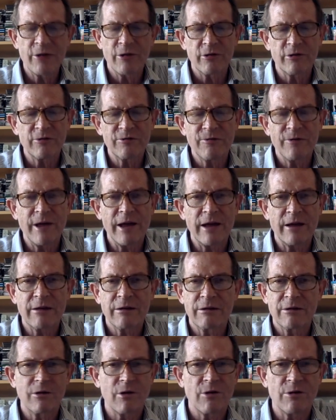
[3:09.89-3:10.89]
those fake
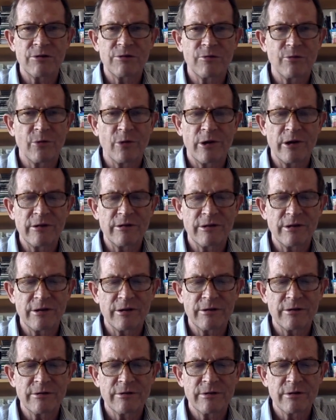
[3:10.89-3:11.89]
ghost
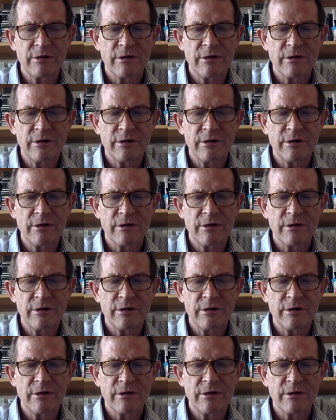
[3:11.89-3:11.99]
voices,